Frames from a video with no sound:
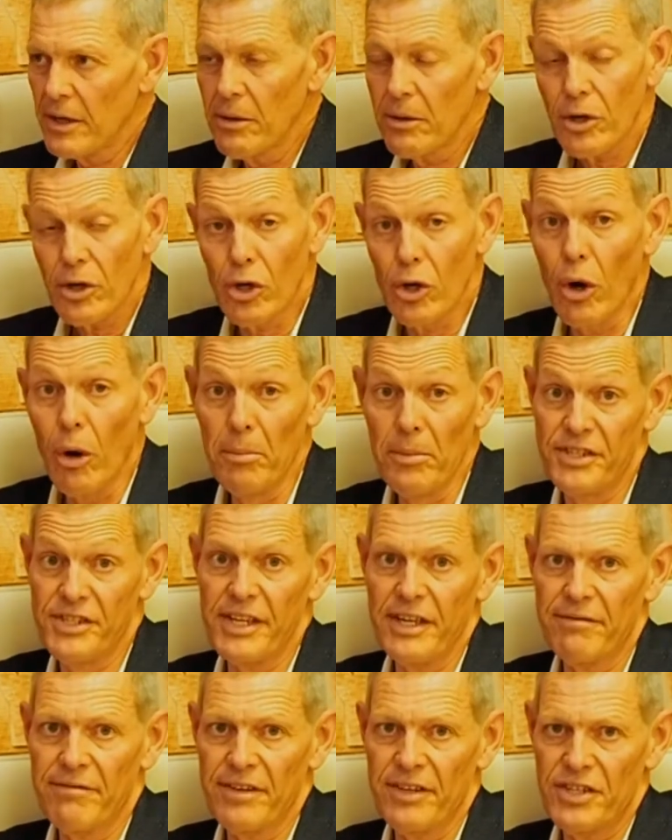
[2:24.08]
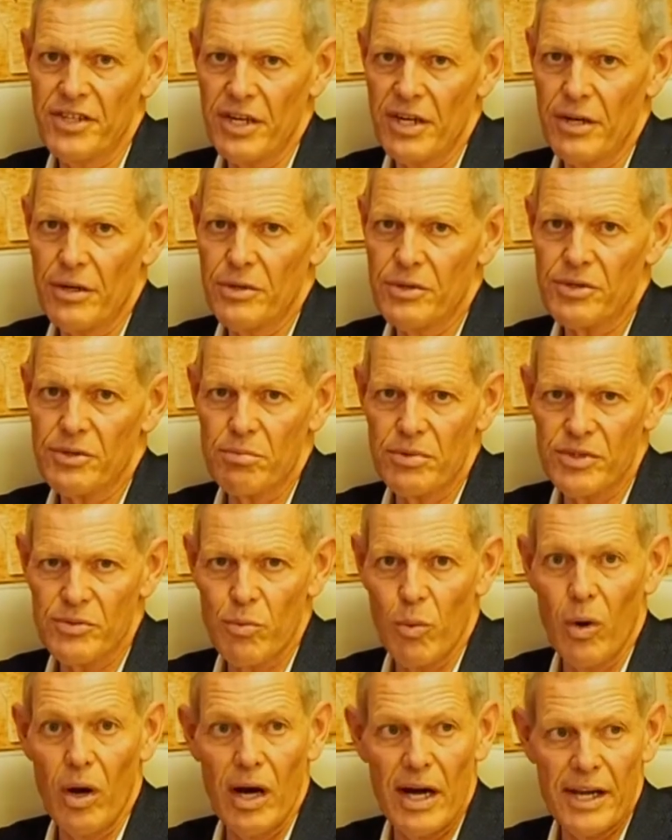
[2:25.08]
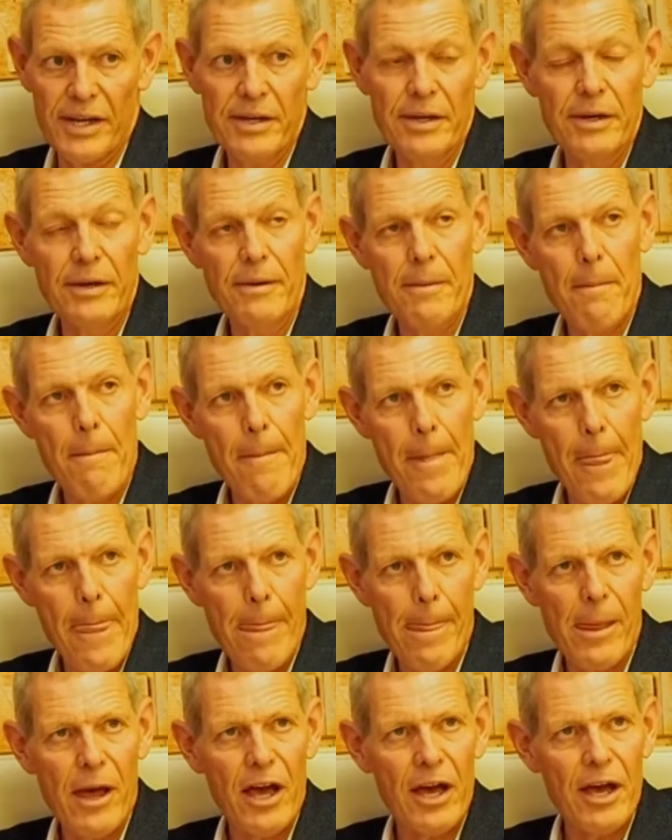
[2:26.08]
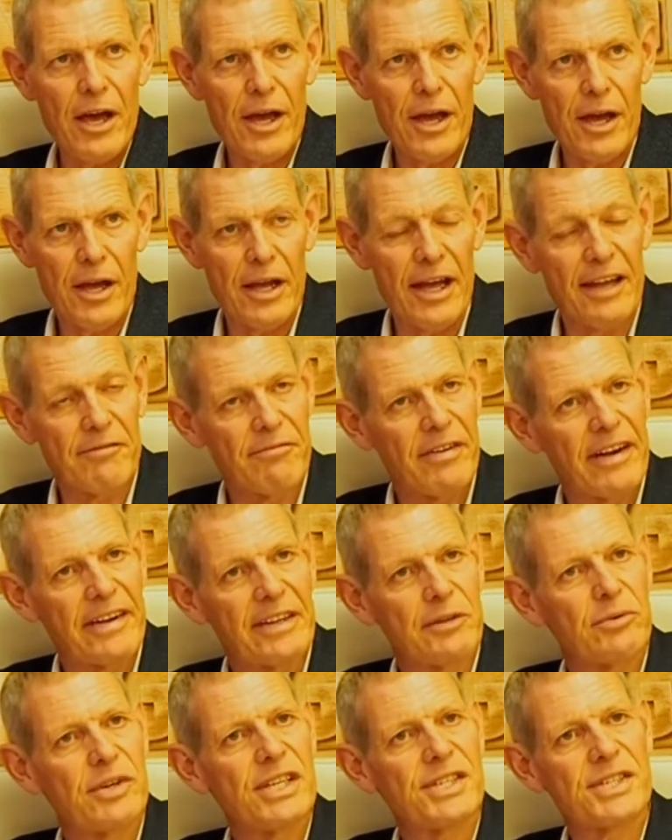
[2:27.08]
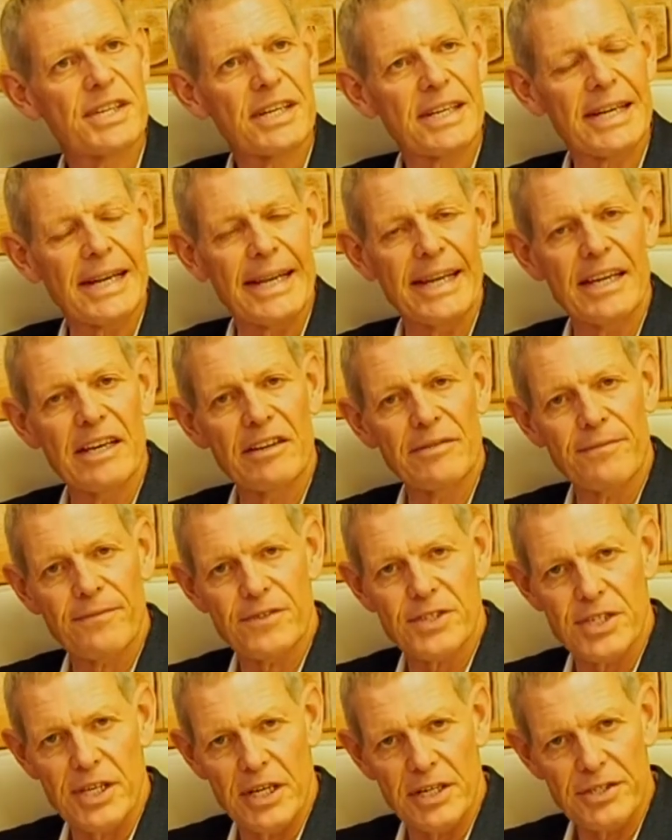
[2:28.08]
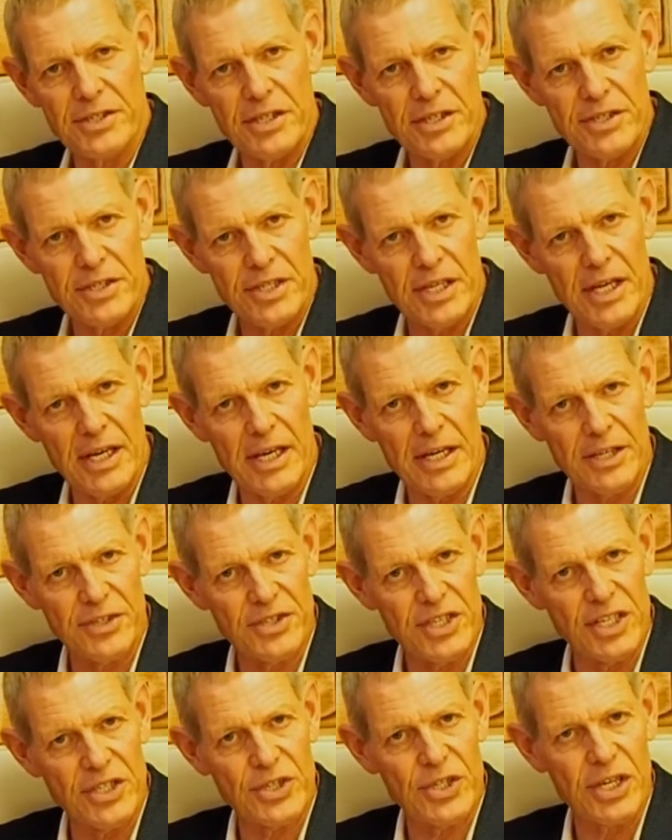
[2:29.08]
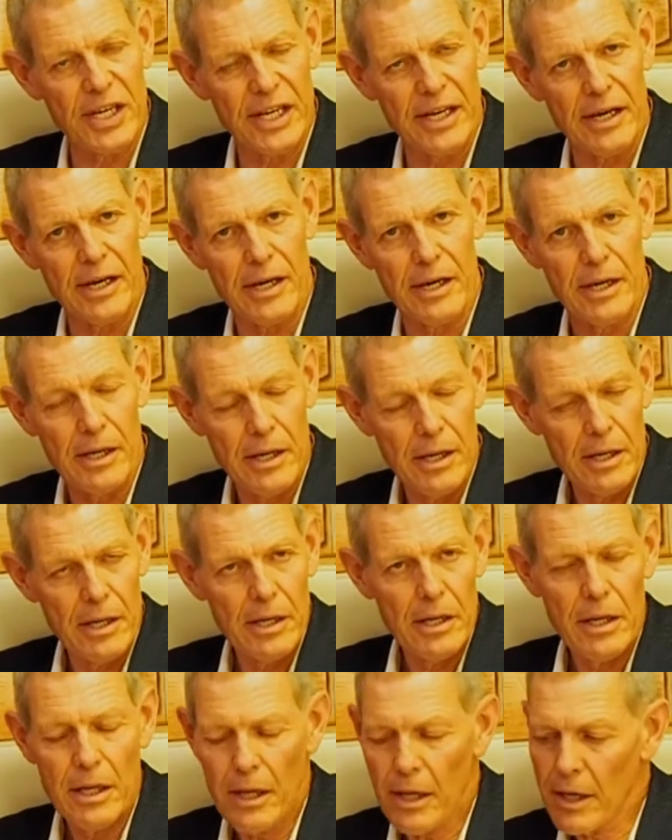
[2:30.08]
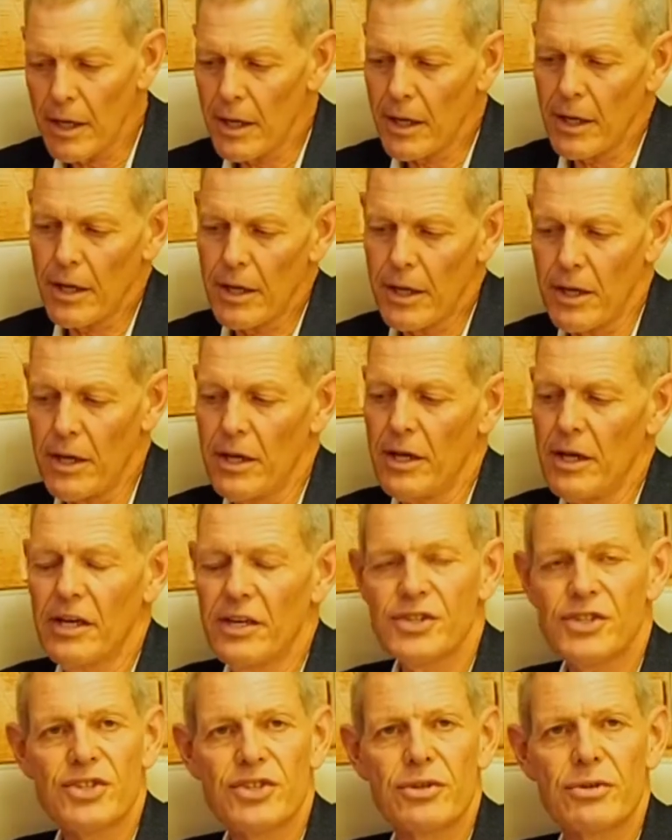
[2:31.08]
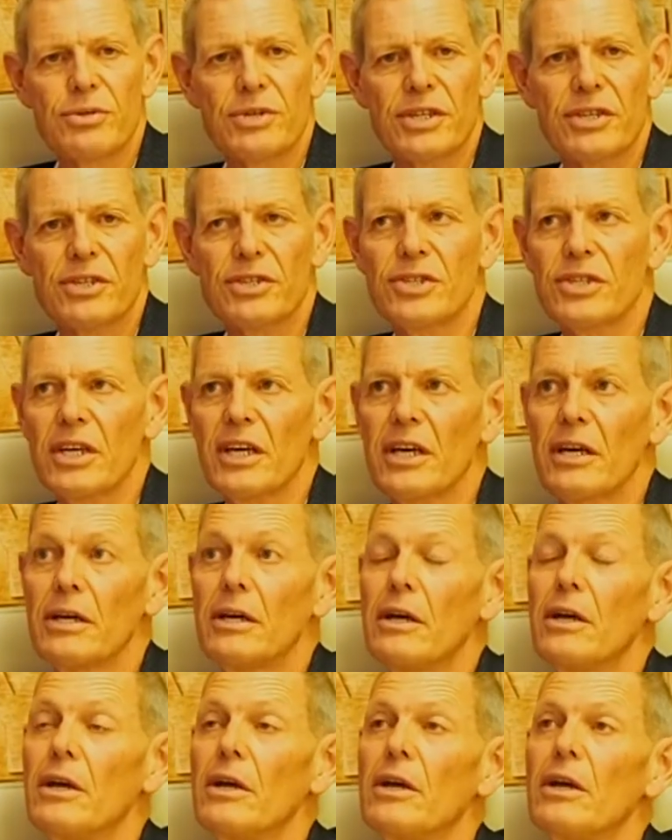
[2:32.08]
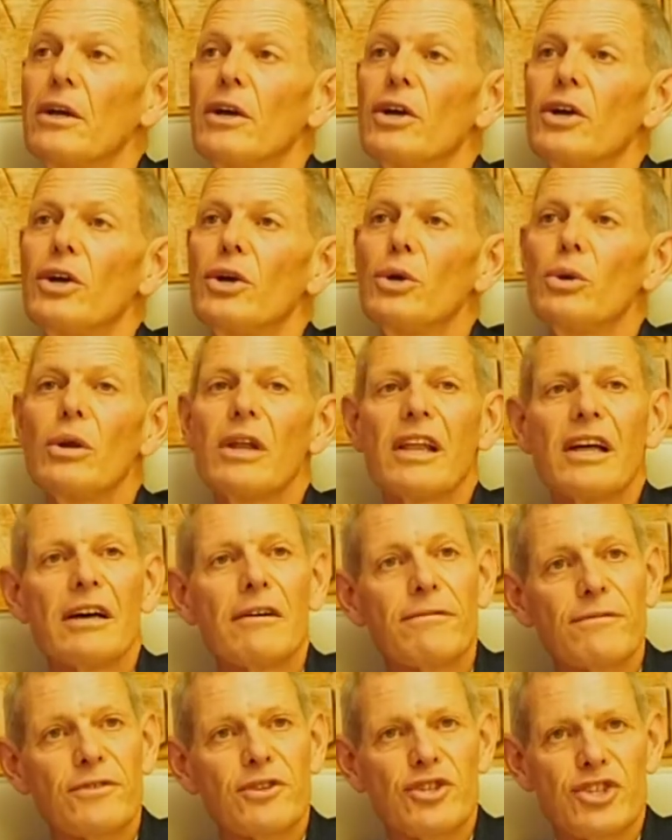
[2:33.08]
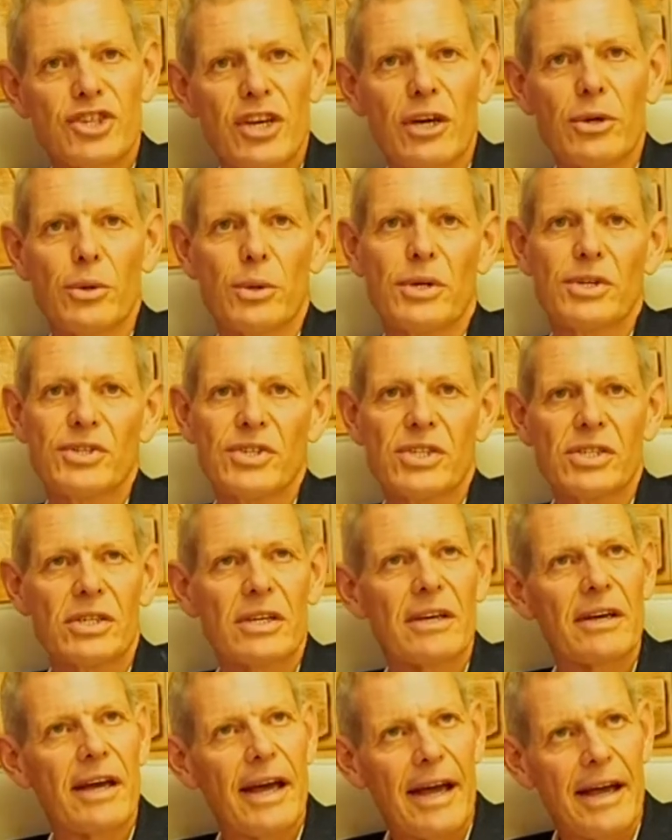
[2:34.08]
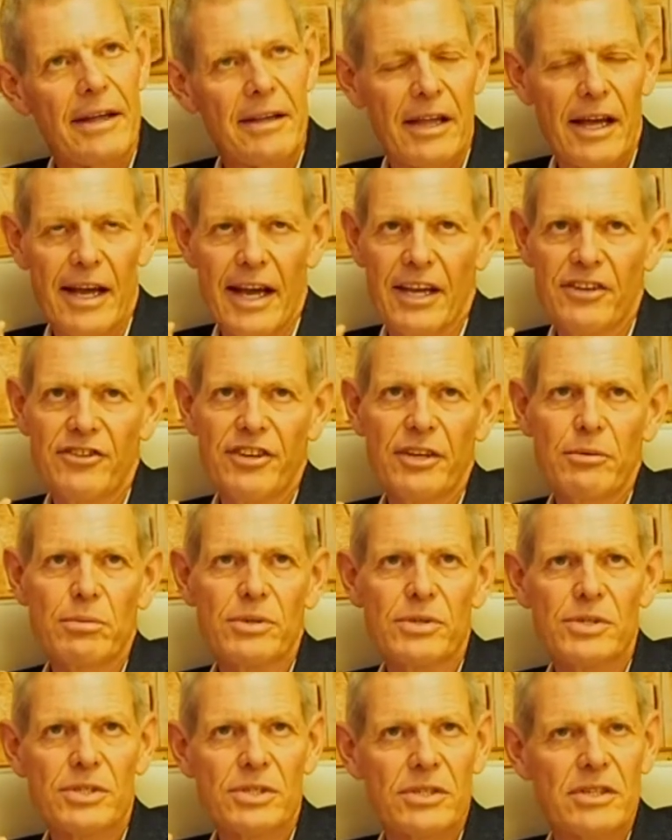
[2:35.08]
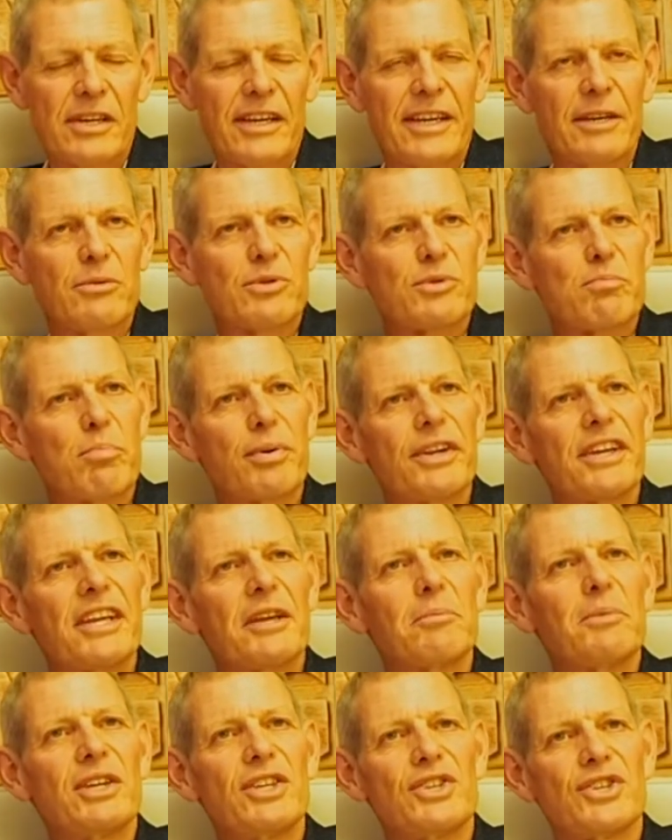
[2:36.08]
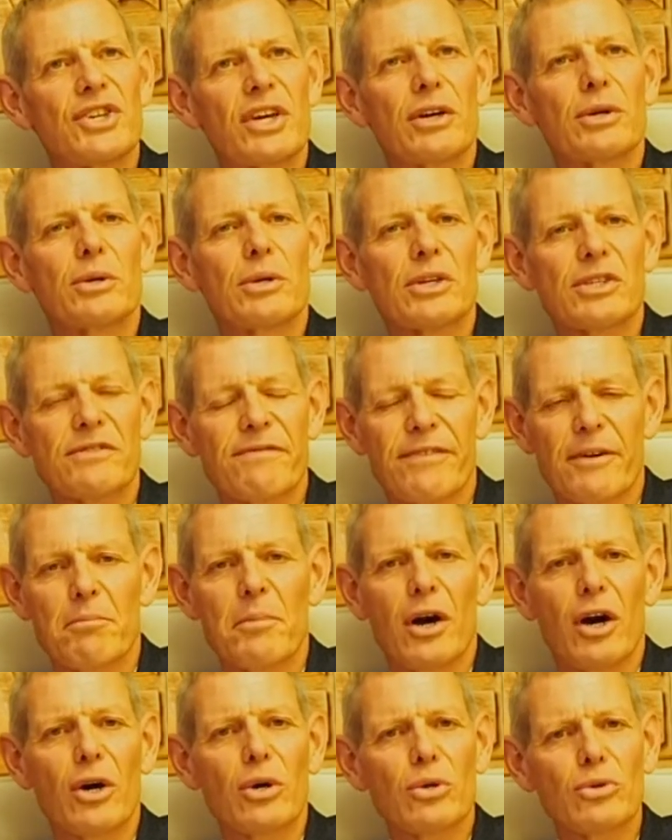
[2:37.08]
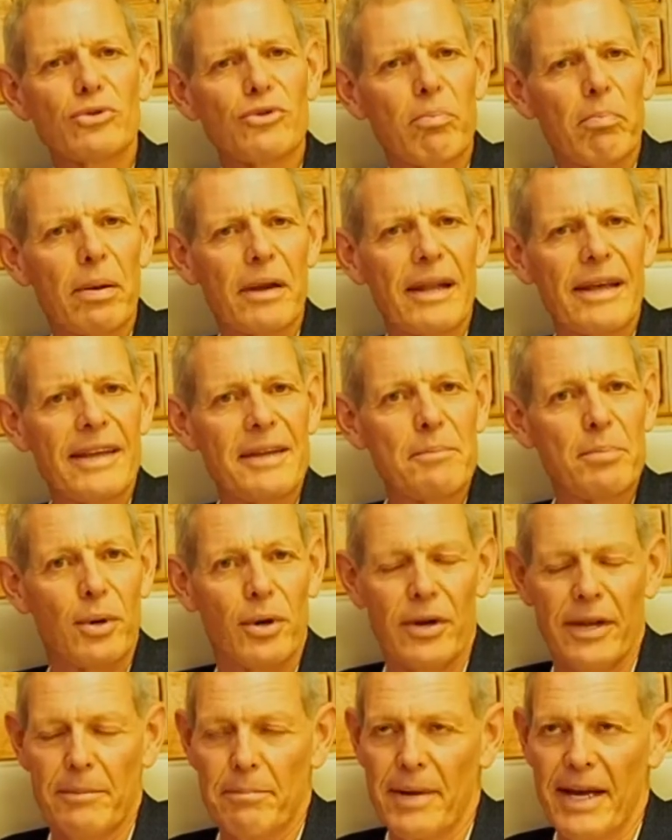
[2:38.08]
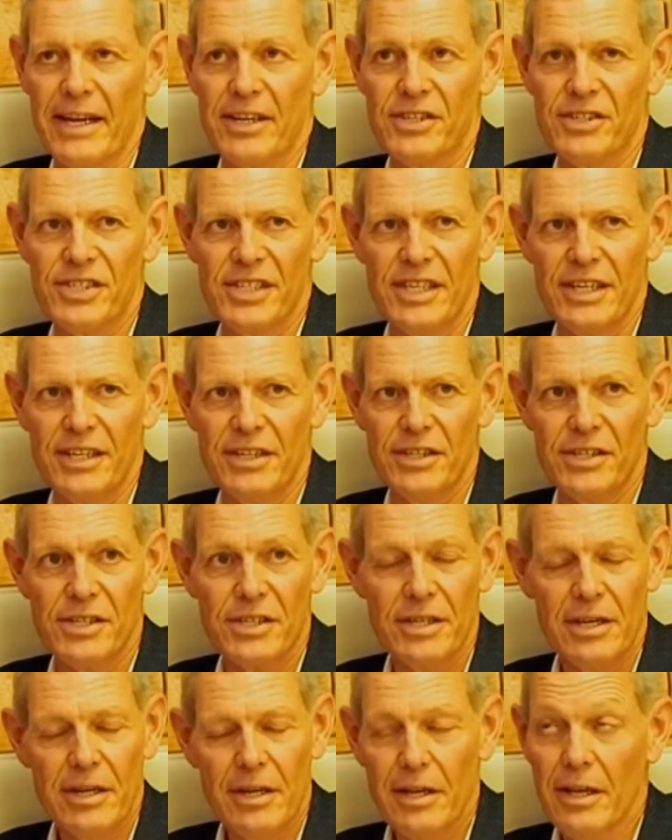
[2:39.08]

Comedy videos was one. And very recently I've started teaching a student who loved jokes, and he was bringing me jokes from old Playboy magazines.